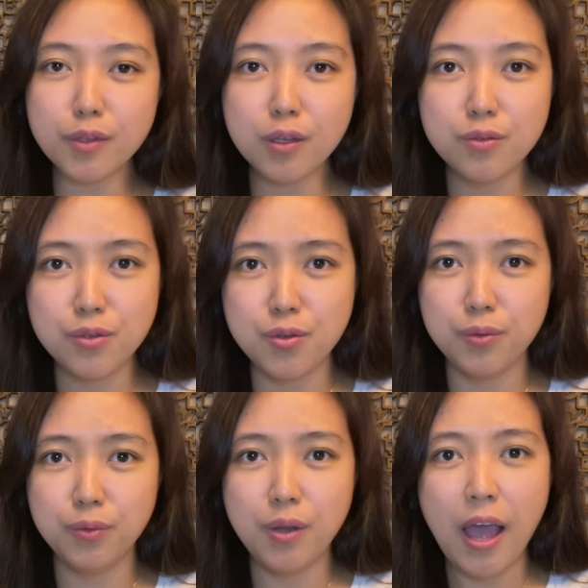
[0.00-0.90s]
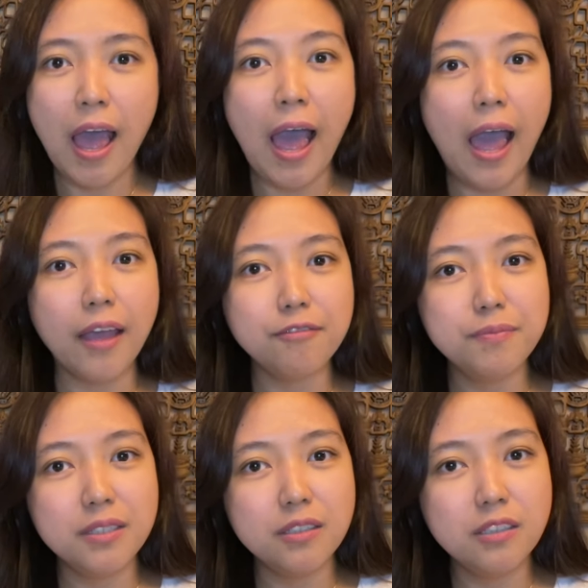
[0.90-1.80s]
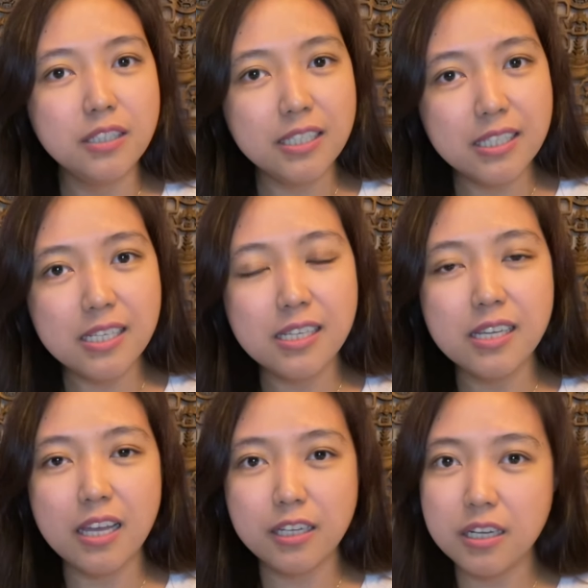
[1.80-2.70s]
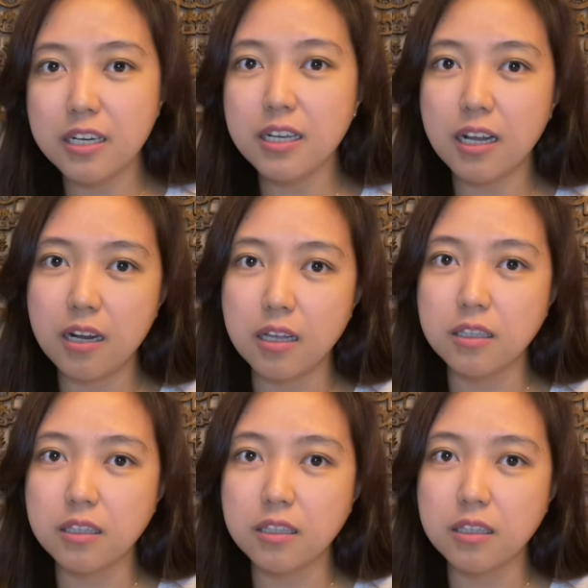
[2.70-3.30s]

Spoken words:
So, I've been reading and hearing a lot